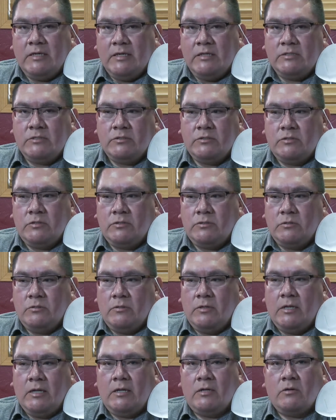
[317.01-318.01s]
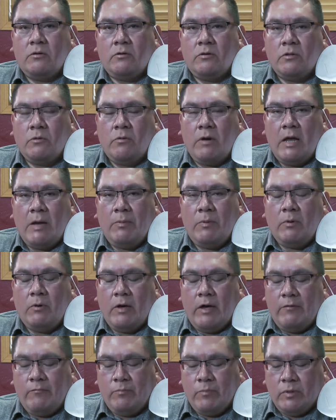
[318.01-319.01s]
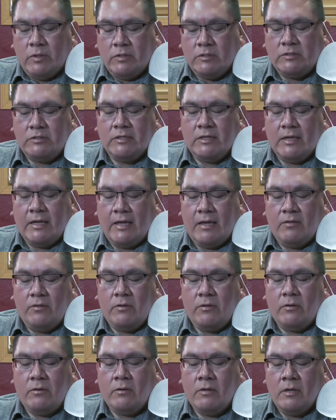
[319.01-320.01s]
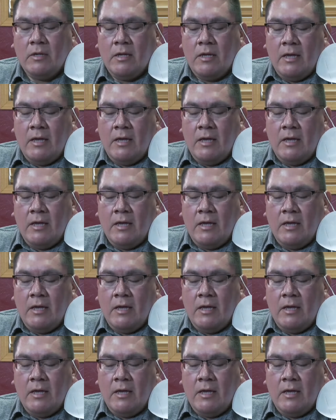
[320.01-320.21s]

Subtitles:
Eastern Shoshone and Northern Arapaho, have put together.